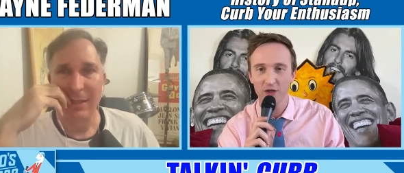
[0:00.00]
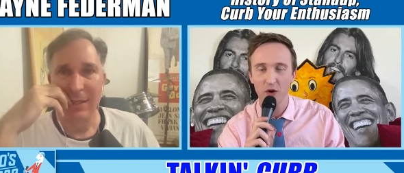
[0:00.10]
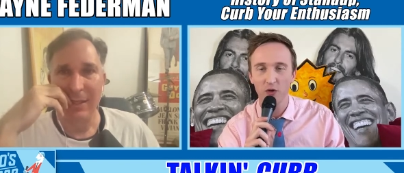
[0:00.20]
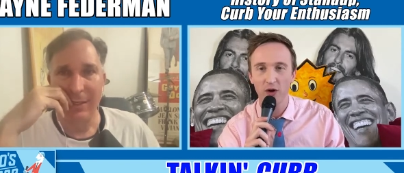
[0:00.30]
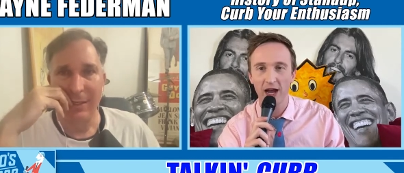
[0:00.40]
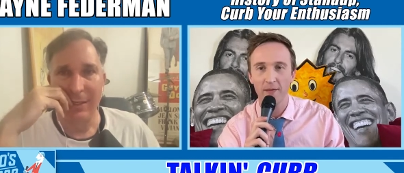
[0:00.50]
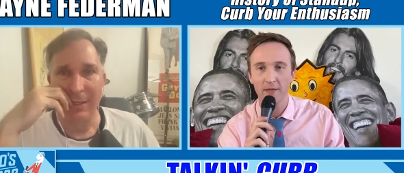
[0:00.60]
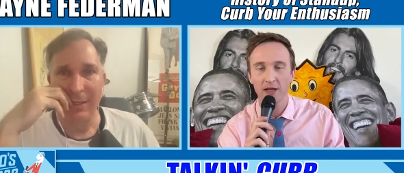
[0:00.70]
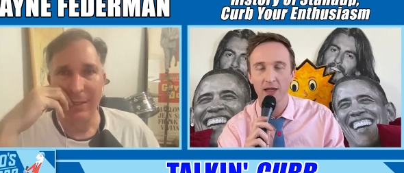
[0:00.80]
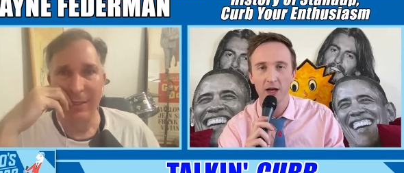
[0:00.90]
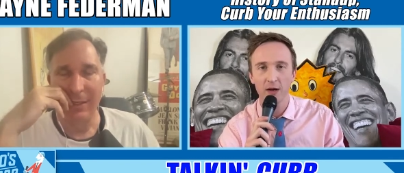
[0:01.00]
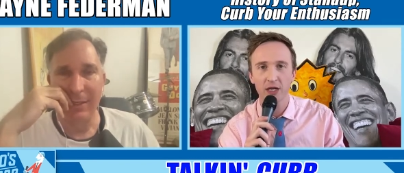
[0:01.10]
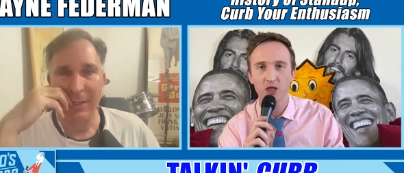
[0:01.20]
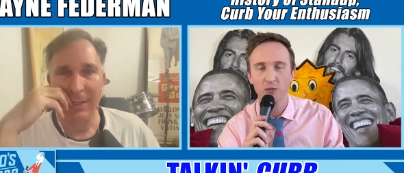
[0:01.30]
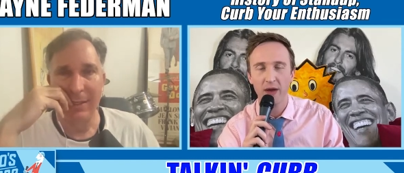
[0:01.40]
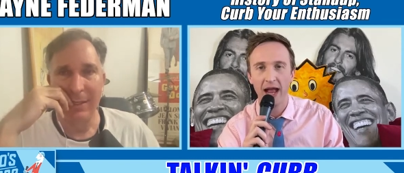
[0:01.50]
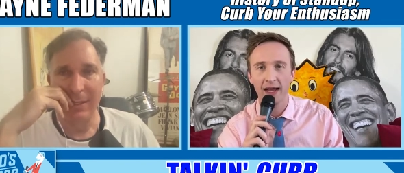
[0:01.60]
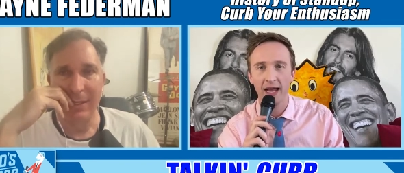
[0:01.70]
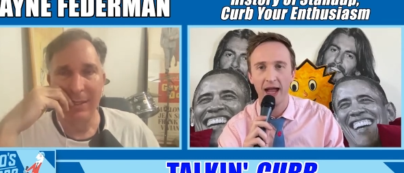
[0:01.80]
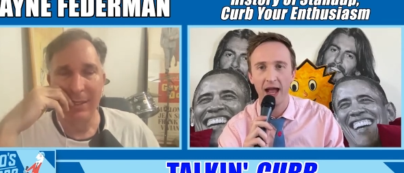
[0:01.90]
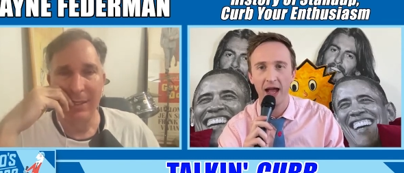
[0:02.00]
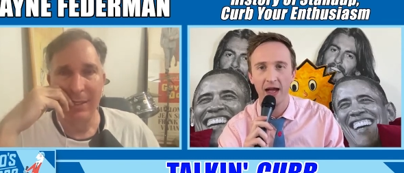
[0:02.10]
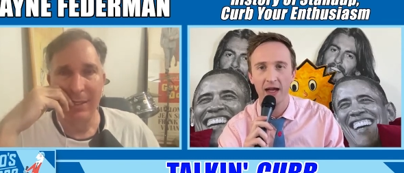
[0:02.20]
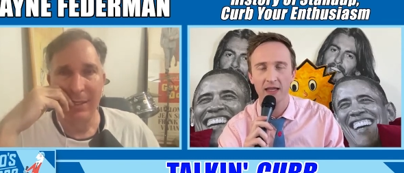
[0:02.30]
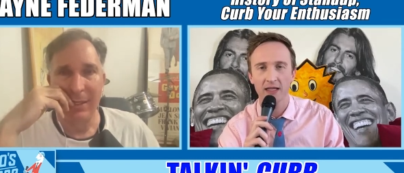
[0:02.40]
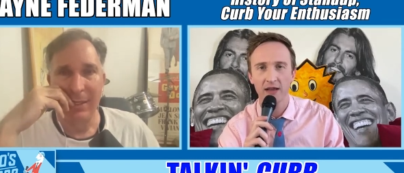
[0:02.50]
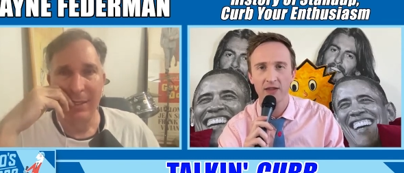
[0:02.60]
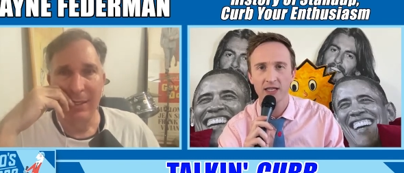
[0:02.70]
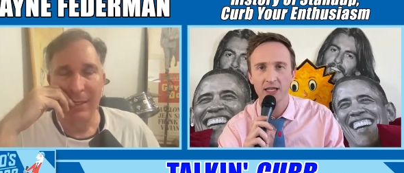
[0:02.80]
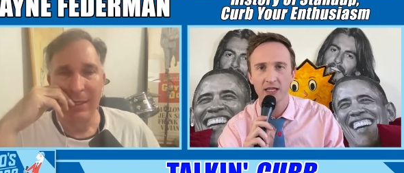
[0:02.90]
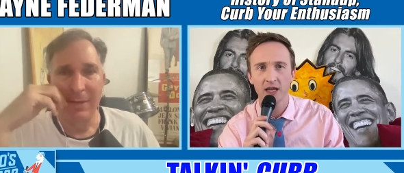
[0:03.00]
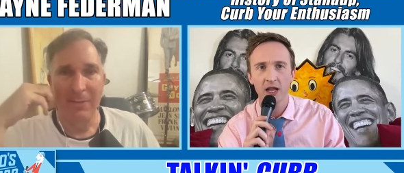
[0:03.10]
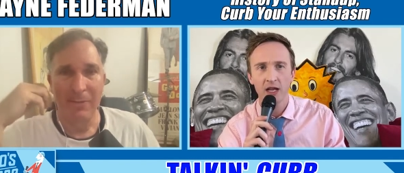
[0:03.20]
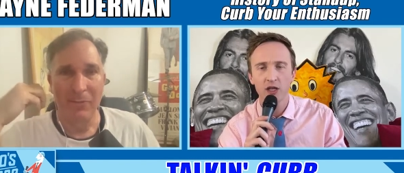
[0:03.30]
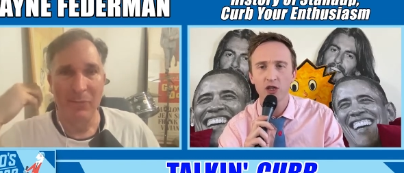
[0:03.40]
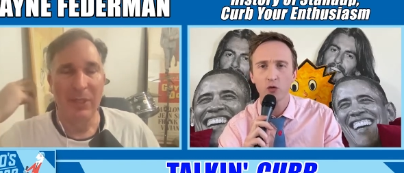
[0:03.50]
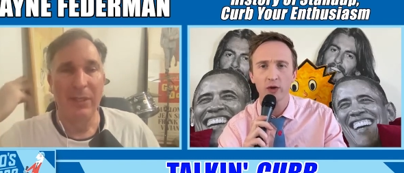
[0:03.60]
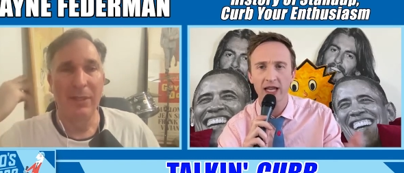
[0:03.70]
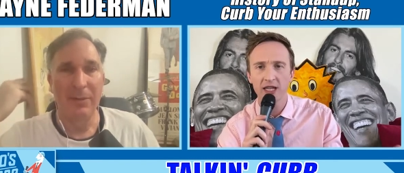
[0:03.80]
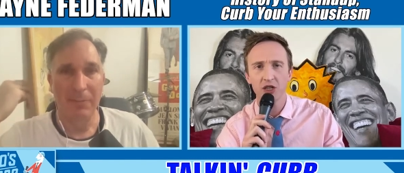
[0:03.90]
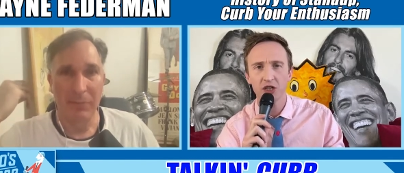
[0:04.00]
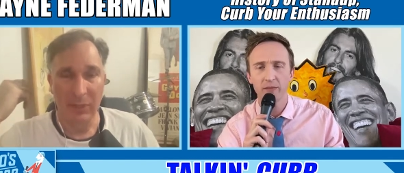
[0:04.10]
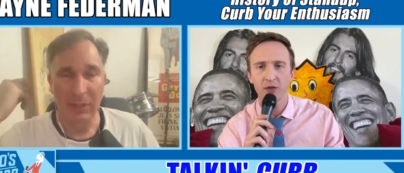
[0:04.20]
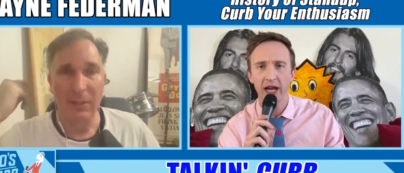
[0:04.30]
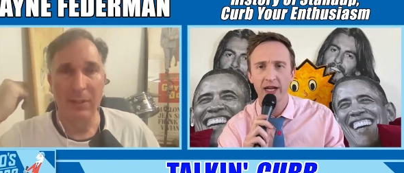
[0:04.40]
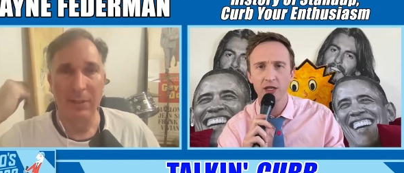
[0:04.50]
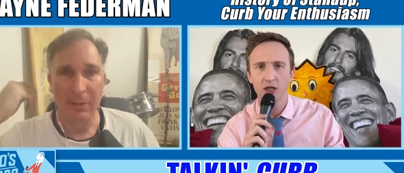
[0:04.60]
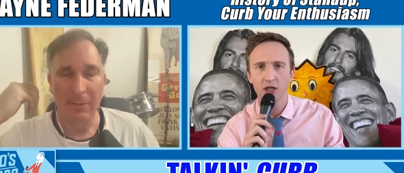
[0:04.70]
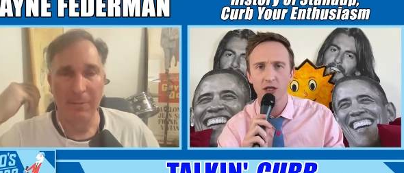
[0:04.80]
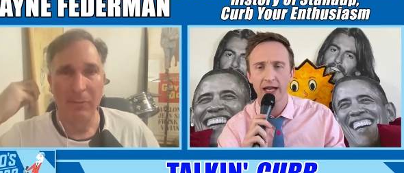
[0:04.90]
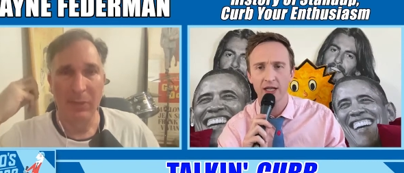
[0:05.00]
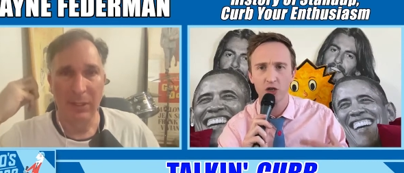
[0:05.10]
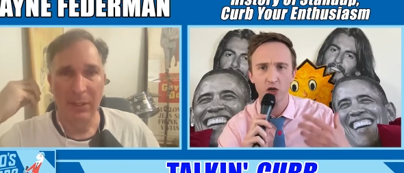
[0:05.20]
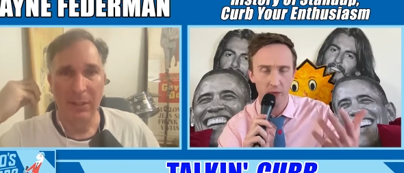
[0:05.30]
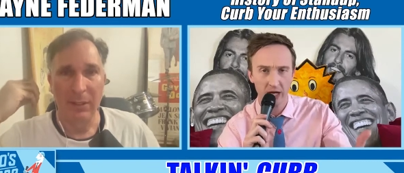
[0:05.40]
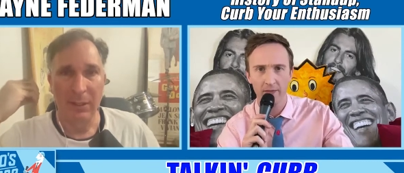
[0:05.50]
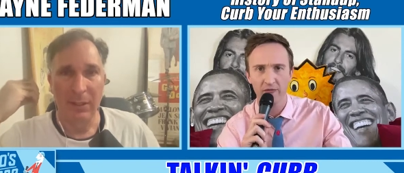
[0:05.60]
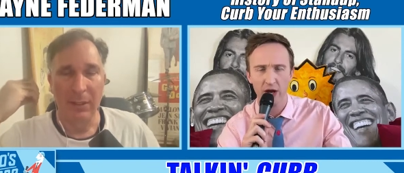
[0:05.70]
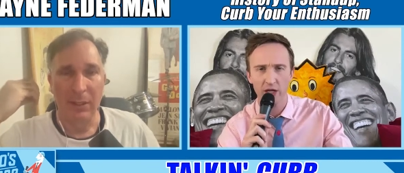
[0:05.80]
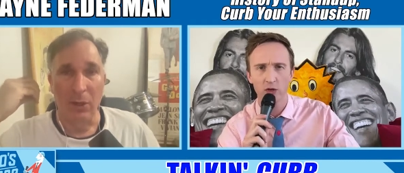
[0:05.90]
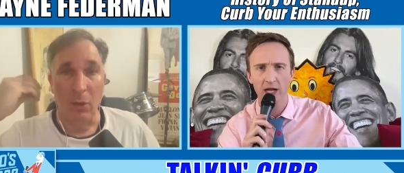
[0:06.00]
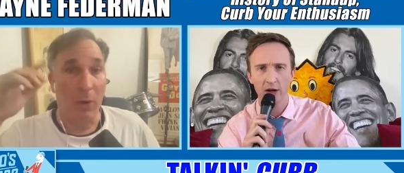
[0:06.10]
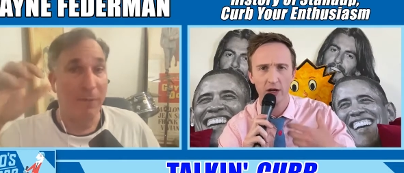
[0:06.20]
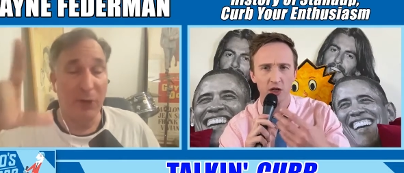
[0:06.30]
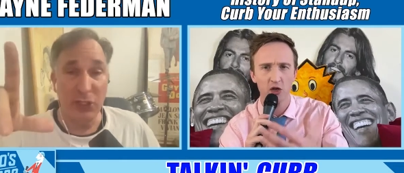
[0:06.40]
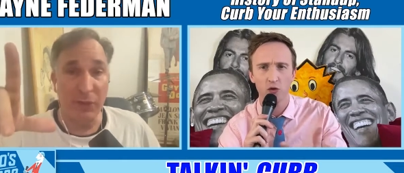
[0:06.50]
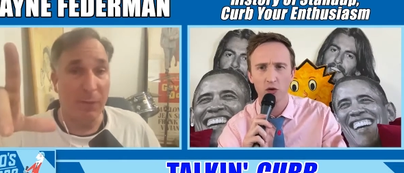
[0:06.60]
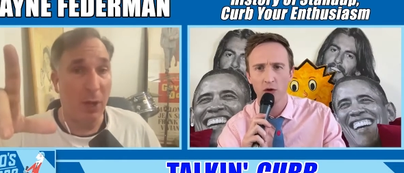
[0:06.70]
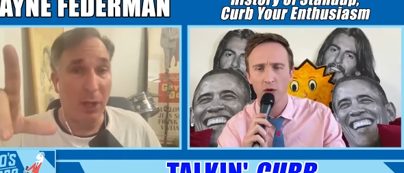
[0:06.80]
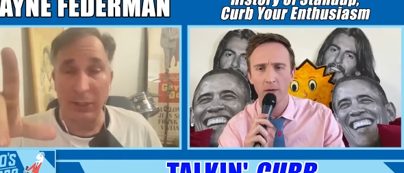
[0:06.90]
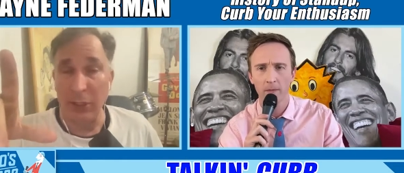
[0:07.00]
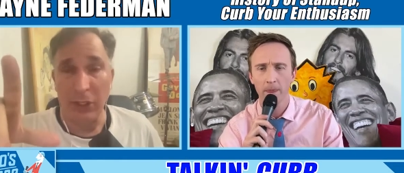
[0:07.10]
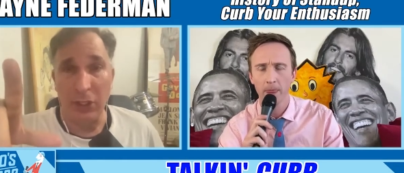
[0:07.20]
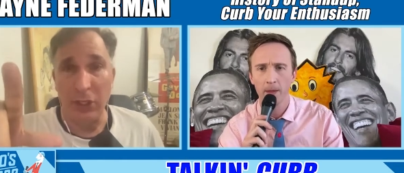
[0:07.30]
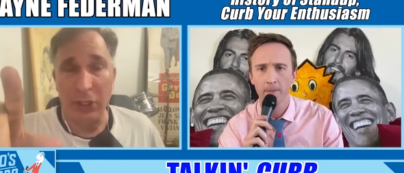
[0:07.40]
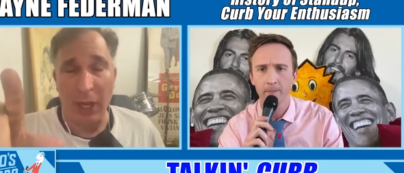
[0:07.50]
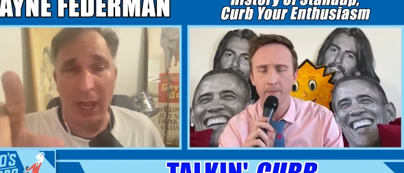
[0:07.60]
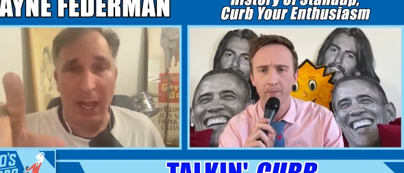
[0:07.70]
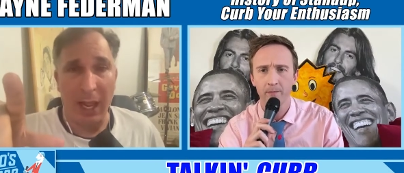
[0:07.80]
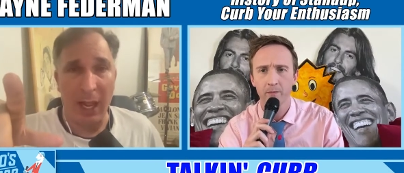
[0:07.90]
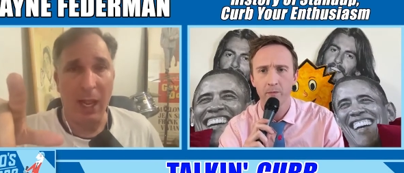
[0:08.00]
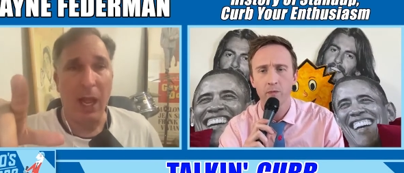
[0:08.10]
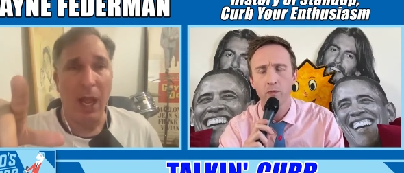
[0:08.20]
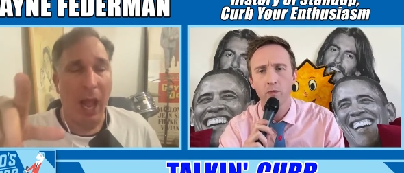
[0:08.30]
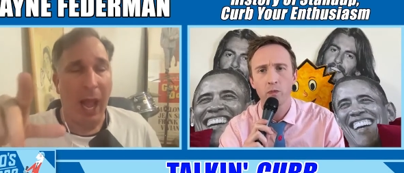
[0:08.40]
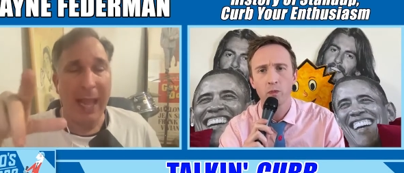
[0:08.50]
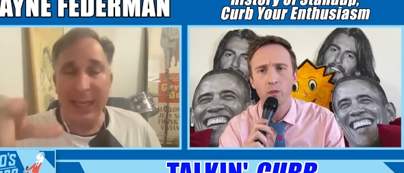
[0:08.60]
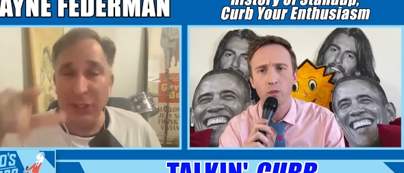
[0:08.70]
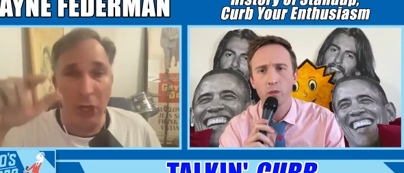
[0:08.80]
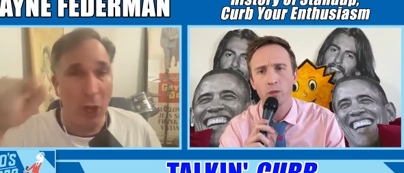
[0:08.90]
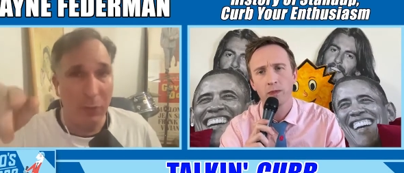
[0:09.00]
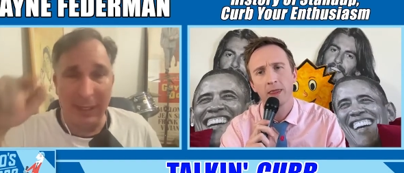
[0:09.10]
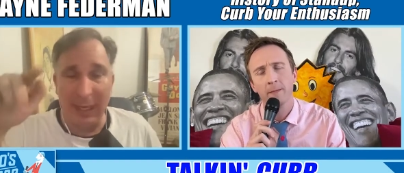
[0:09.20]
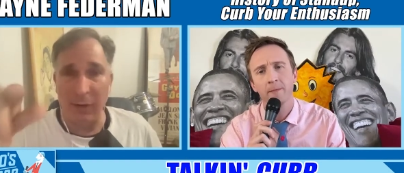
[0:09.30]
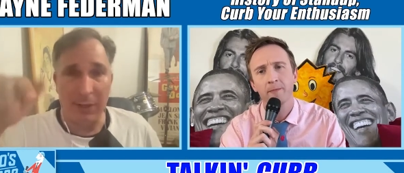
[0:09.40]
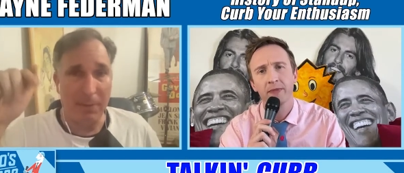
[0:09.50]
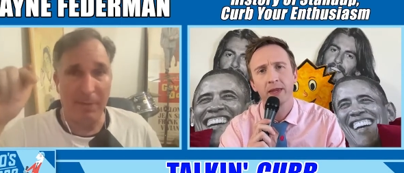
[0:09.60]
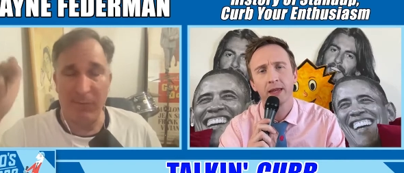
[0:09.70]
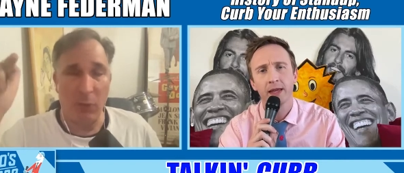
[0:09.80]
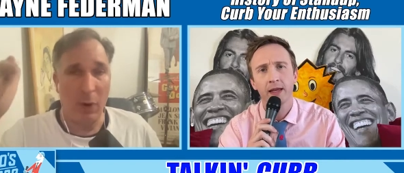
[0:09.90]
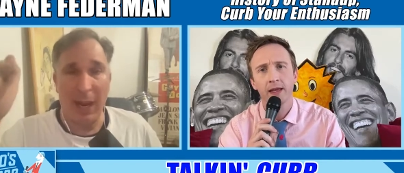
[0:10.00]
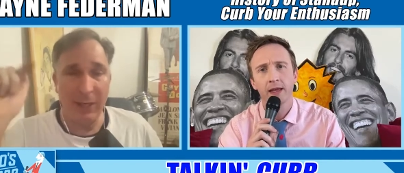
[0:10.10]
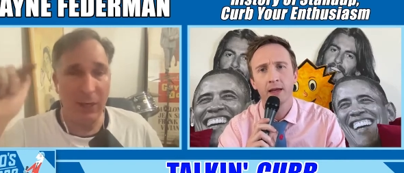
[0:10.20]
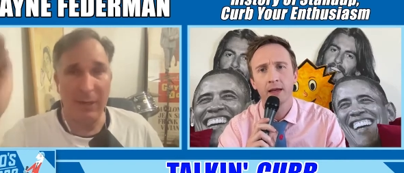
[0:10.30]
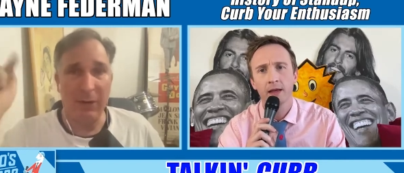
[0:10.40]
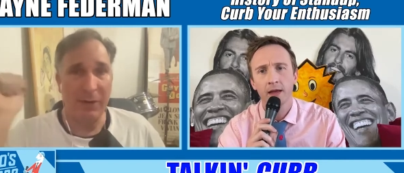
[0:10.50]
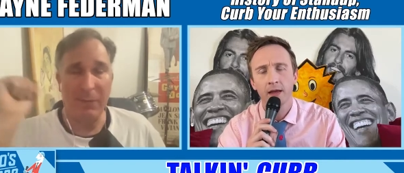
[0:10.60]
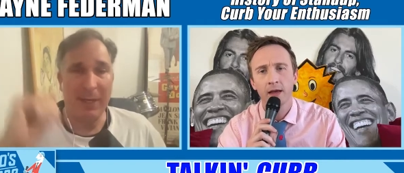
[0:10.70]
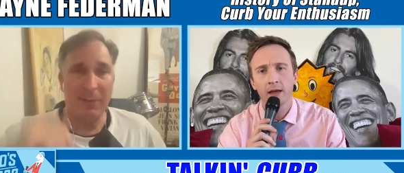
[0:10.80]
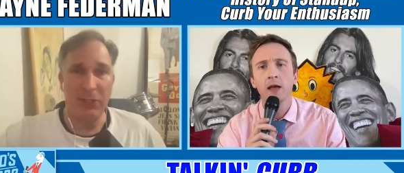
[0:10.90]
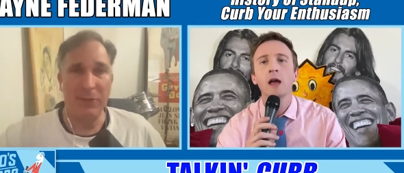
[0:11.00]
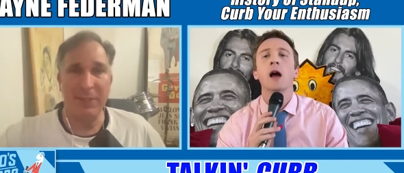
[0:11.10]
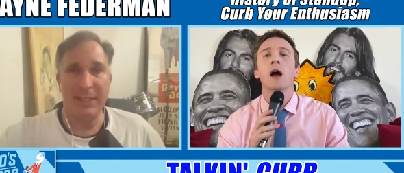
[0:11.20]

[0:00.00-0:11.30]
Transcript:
Speaker 1: program. Larry brings you back in the 7th season. Does your relationship change? Like, did you become friends with
Speaker 2: Larry? Well, first of all, I had known Larry before. I known Larry when I was doing